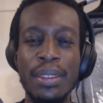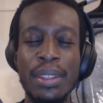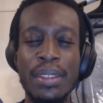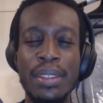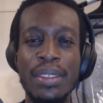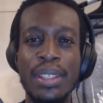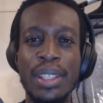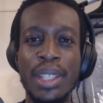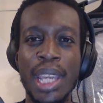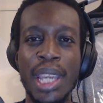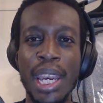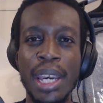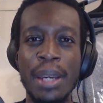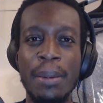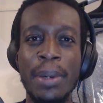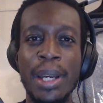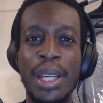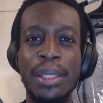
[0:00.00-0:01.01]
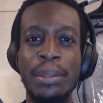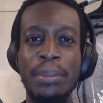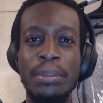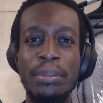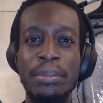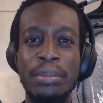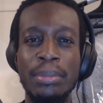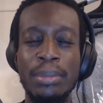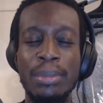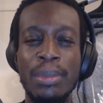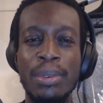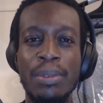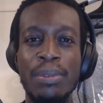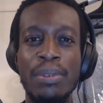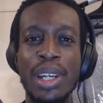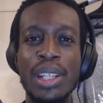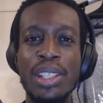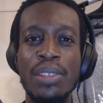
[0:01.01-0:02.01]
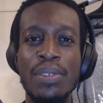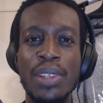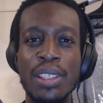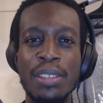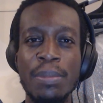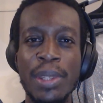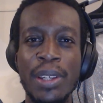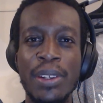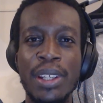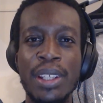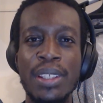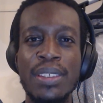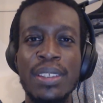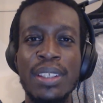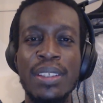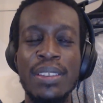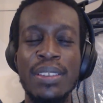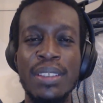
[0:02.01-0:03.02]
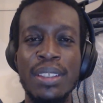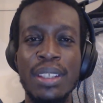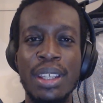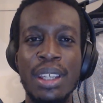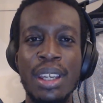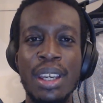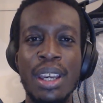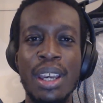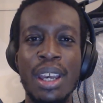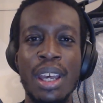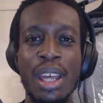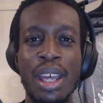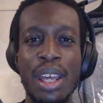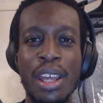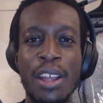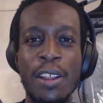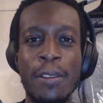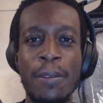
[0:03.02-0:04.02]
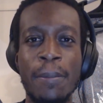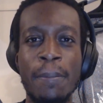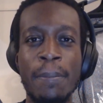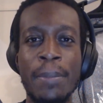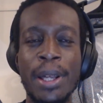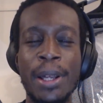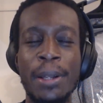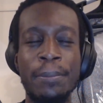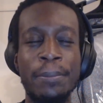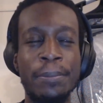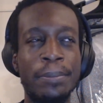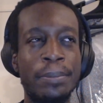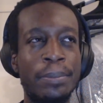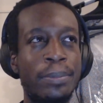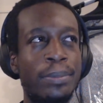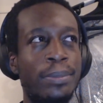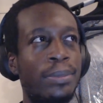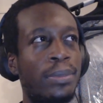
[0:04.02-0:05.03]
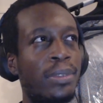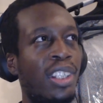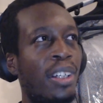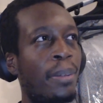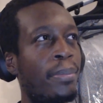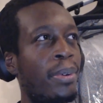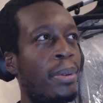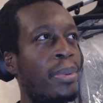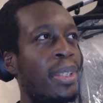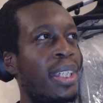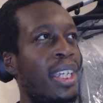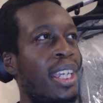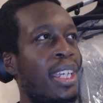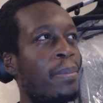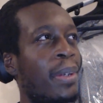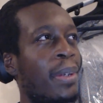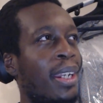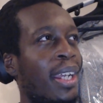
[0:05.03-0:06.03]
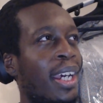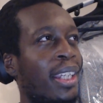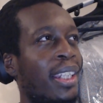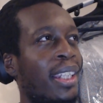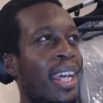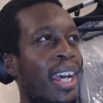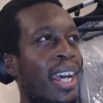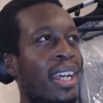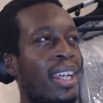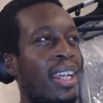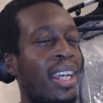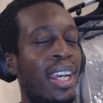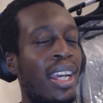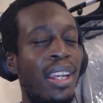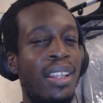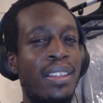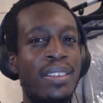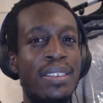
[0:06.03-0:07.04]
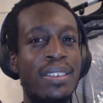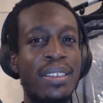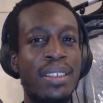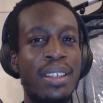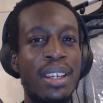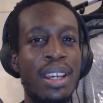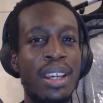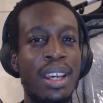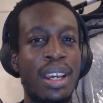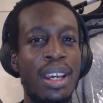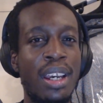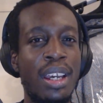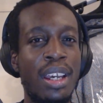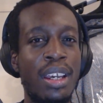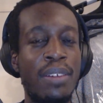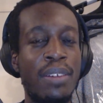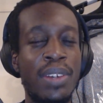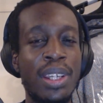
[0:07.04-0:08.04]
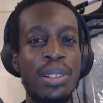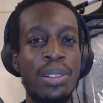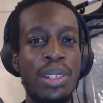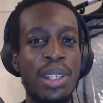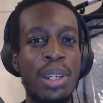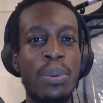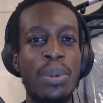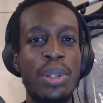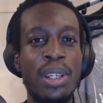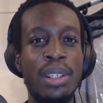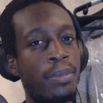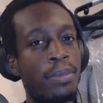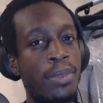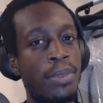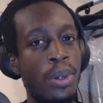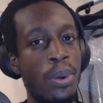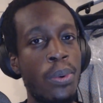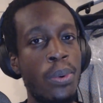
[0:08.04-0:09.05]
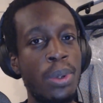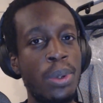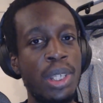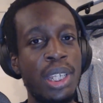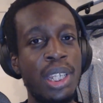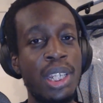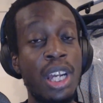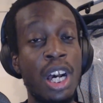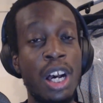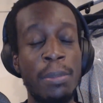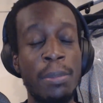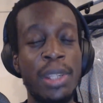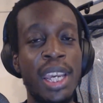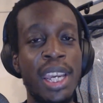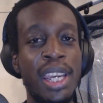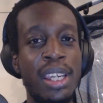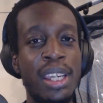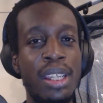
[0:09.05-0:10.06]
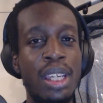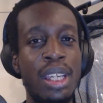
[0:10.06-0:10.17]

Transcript: So yeah, man, range of experiences. But I'll probably keep it like that, as eventually I want to record an update